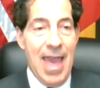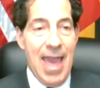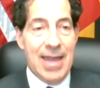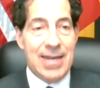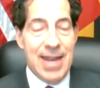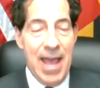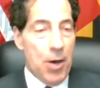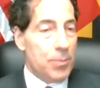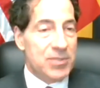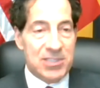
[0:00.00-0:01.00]
and
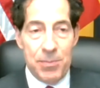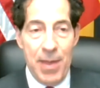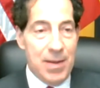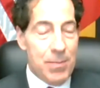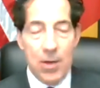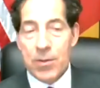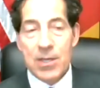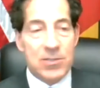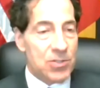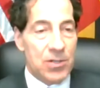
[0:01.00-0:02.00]
help to spend
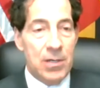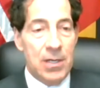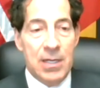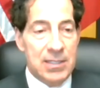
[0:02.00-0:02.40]
millions or